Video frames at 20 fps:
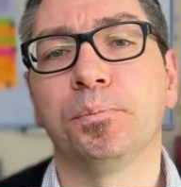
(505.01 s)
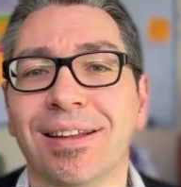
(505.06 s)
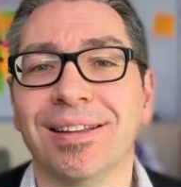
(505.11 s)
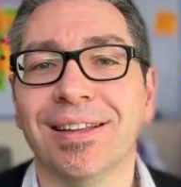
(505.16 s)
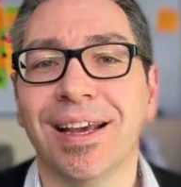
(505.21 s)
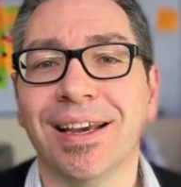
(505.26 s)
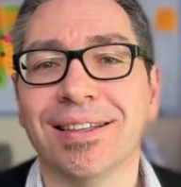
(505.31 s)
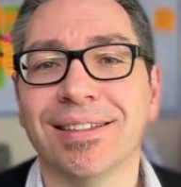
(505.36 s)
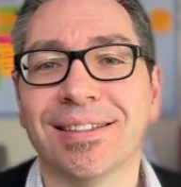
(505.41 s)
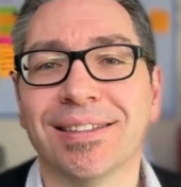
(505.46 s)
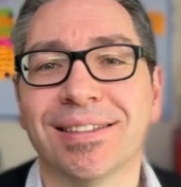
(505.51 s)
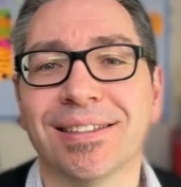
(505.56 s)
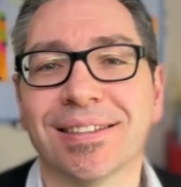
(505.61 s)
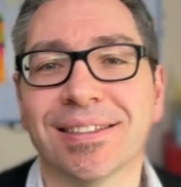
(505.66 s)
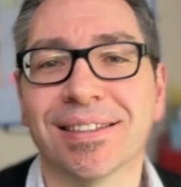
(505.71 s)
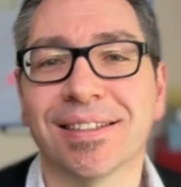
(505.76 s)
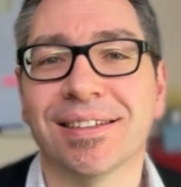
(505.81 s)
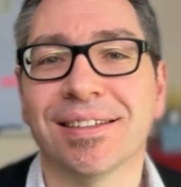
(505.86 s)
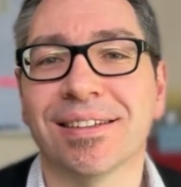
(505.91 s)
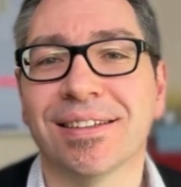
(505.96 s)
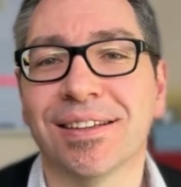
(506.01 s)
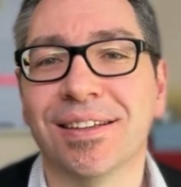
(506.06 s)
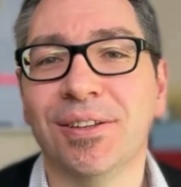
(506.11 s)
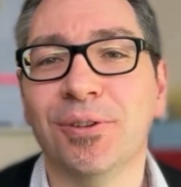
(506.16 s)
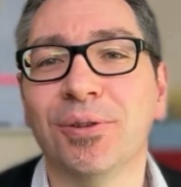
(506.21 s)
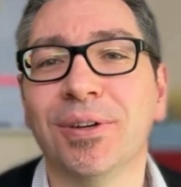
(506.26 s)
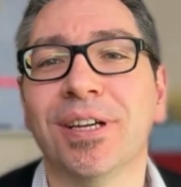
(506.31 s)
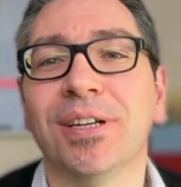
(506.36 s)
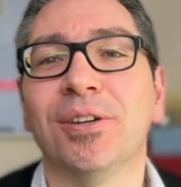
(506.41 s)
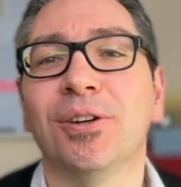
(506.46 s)
Next,
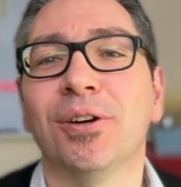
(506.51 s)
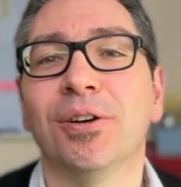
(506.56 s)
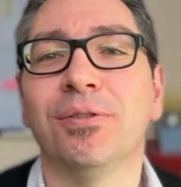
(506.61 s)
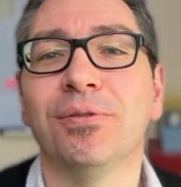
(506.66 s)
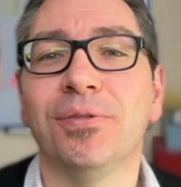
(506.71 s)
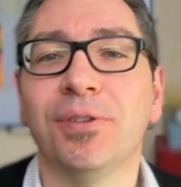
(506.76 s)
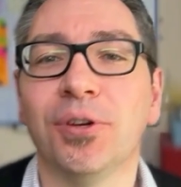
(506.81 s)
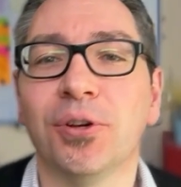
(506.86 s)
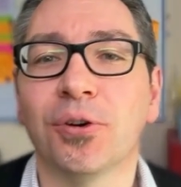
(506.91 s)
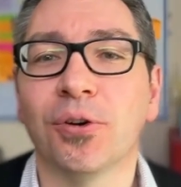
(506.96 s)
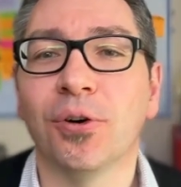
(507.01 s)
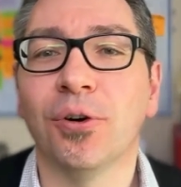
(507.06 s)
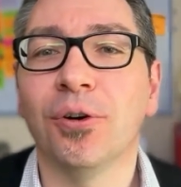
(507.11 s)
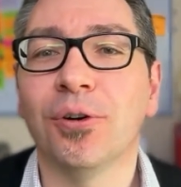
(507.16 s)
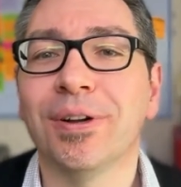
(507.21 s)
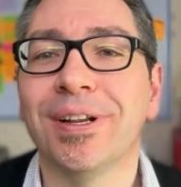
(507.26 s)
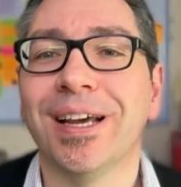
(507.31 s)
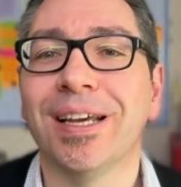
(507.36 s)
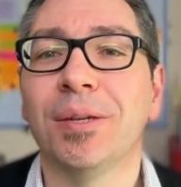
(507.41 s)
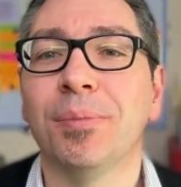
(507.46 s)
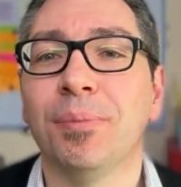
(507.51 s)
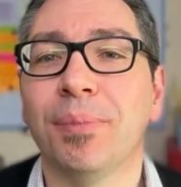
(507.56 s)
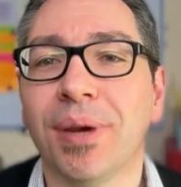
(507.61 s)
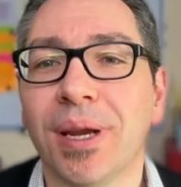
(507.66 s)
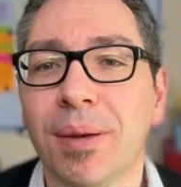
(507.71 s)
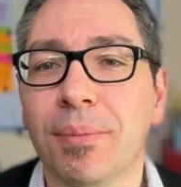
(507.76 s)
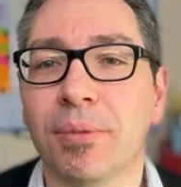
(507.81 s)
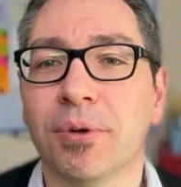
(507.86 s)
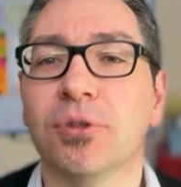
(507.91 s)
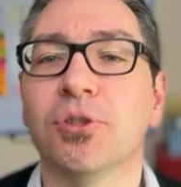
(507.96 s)
you can configure online
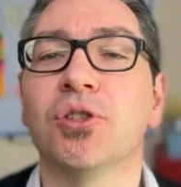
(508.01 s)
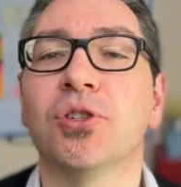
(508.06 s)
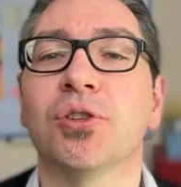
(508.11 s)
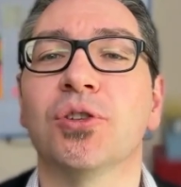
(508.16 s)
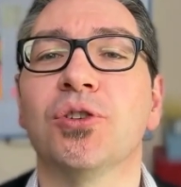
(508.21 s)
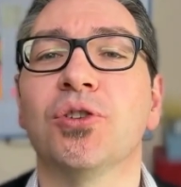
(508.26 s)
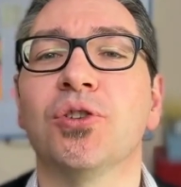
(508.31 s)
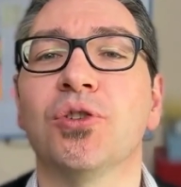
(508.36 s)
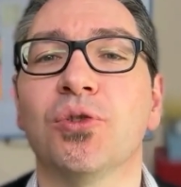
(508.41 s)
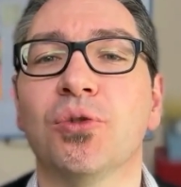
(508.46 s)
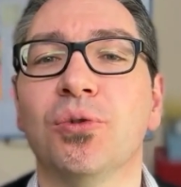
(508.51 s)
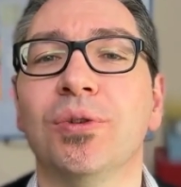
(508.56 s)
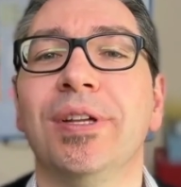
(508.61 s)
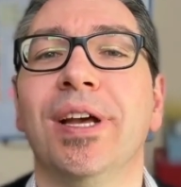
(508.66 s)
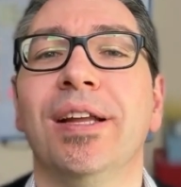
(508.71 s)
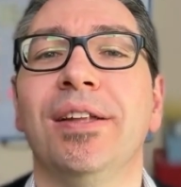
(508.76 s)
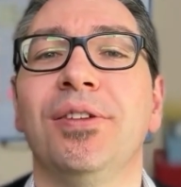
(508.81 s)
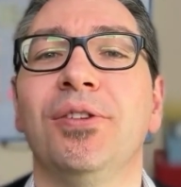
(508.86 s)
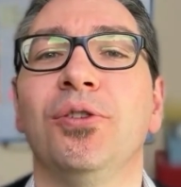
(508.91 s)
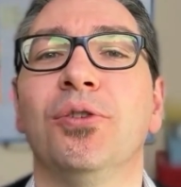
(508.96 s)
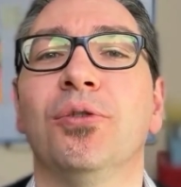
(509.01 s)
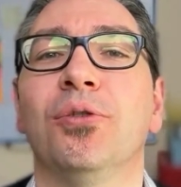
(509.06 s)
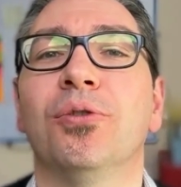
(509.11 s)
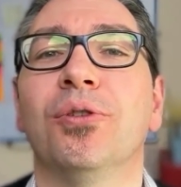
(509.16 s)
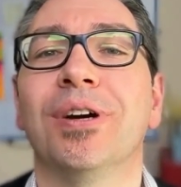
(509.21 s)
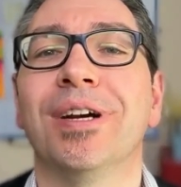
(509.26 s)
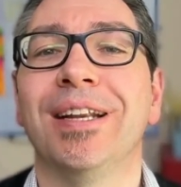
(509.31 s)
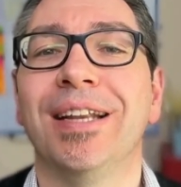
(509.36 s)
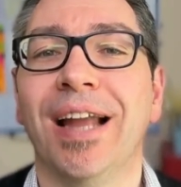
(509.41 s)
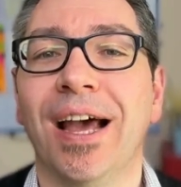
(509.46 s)
payments so that
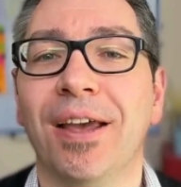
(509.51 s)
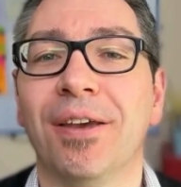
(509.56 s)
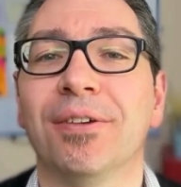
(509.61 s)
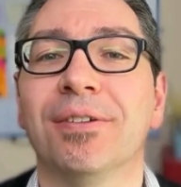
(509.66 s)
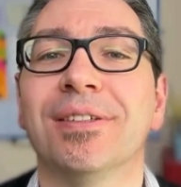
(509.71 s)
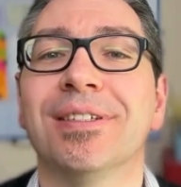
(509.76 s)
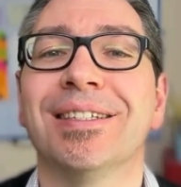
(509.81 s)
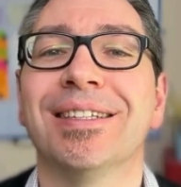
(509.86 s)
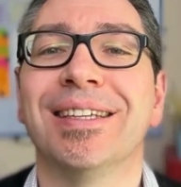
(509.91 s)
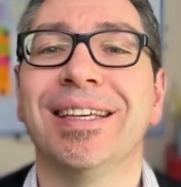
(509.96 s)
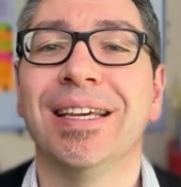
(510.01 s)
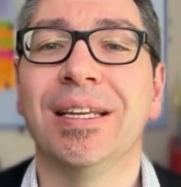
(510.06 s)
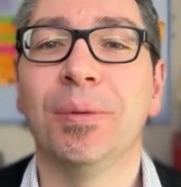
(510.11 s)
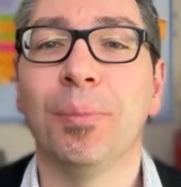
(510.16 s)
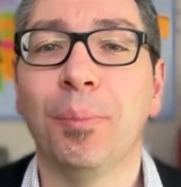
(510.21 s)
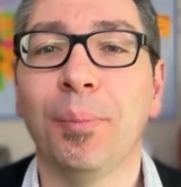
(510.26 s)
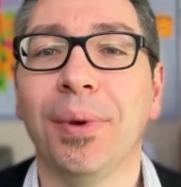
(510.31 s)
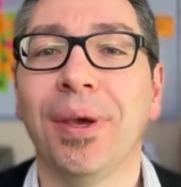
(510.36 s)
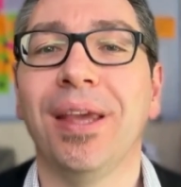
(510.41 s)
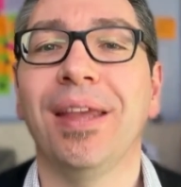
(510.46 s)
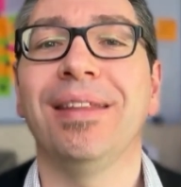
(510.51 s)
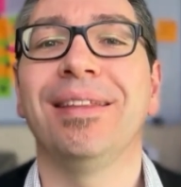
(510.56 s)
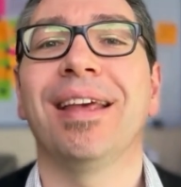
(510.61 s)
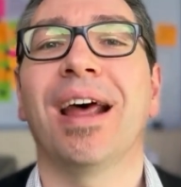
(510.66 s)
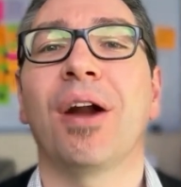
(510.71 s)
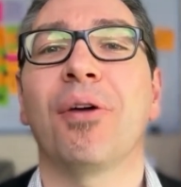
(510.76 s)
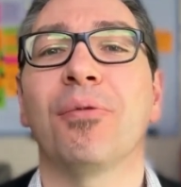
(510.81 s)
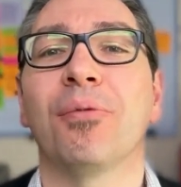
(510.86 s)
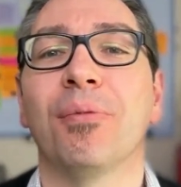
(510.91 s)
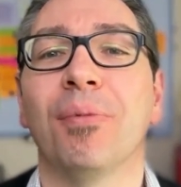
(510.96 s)
your clients can pay
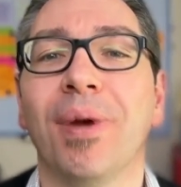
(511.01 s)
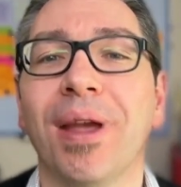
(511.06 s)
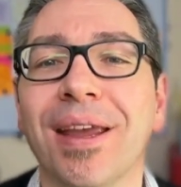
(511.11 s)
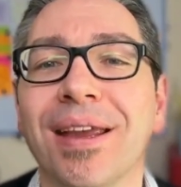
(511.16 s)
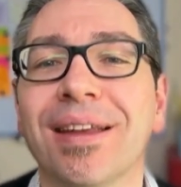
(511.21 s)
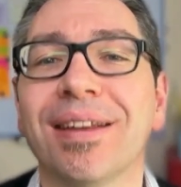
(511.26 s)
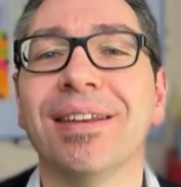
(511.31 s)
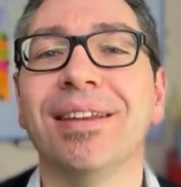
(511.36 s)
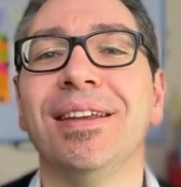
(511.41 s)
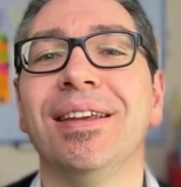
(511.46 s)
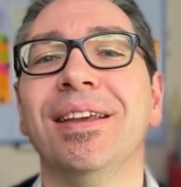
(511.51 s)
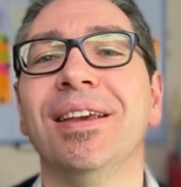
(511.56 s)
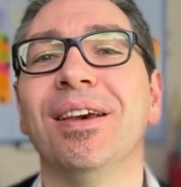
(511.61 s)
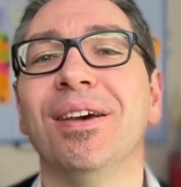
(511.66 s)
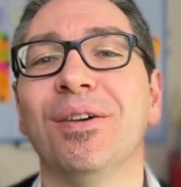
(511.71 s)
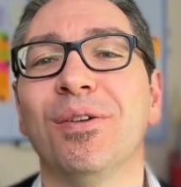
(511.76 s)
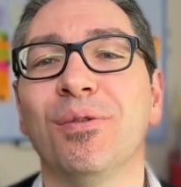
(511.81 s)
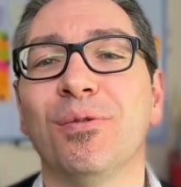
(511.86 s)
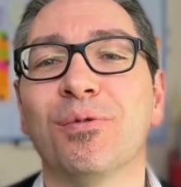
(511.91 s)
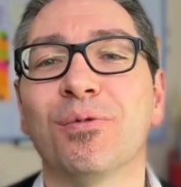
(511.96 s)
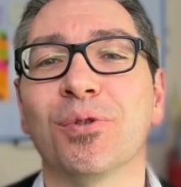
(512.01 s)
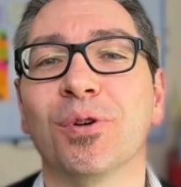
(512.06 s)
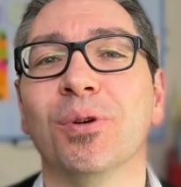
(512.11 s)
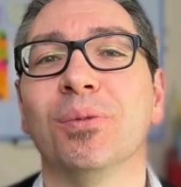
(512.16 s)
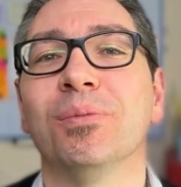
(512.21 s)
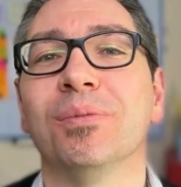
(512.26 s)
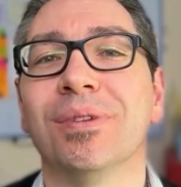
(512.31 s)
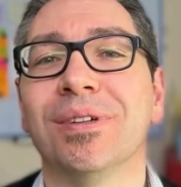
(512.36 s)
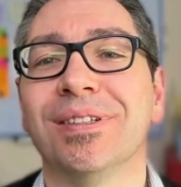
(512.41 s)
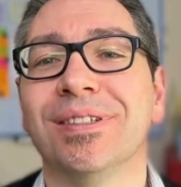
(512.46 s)
directly
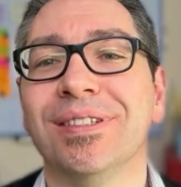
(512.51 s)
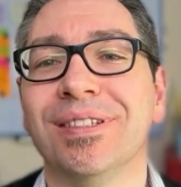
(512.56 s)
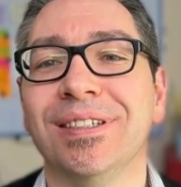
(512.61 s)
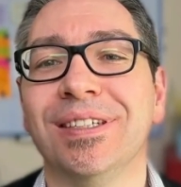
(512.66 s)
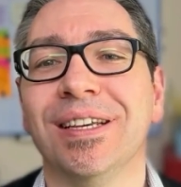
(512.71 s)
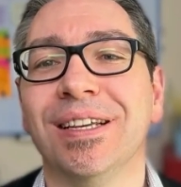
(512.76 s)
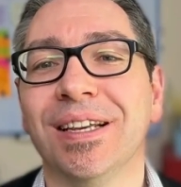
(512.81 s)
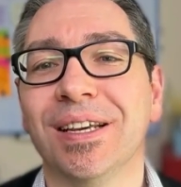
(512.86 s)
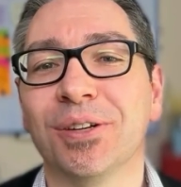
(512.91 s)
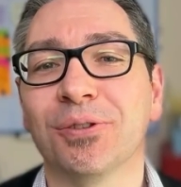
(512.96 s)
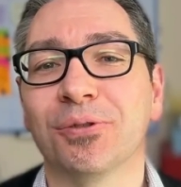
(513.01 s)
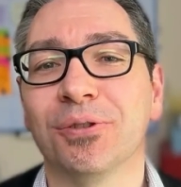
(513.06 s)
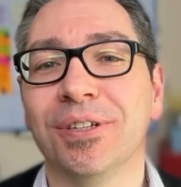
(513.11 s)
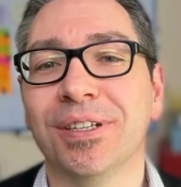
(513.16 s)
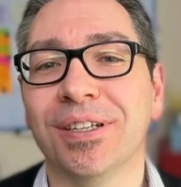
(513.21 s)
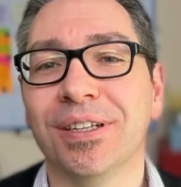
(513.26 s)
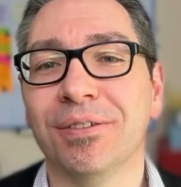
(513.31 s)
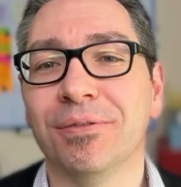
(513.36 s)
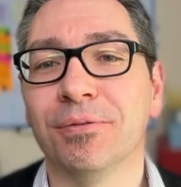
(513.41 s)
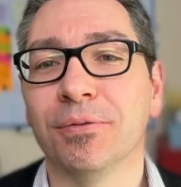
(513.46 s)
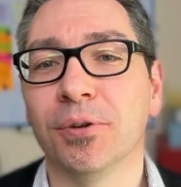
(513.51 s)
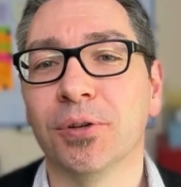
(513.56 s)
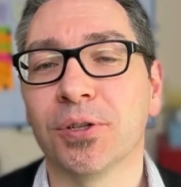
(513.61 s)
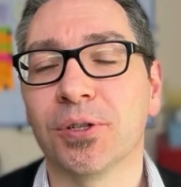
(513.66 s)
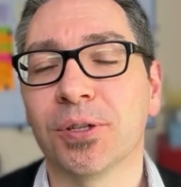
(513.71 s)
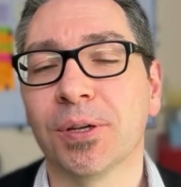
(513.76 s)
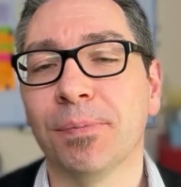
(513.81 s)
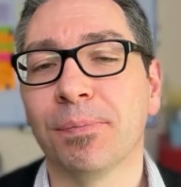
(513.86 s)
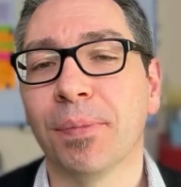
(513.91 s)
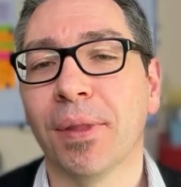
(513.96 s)
from the electronic
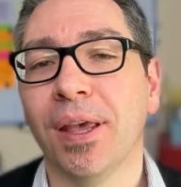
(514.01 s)
invoice.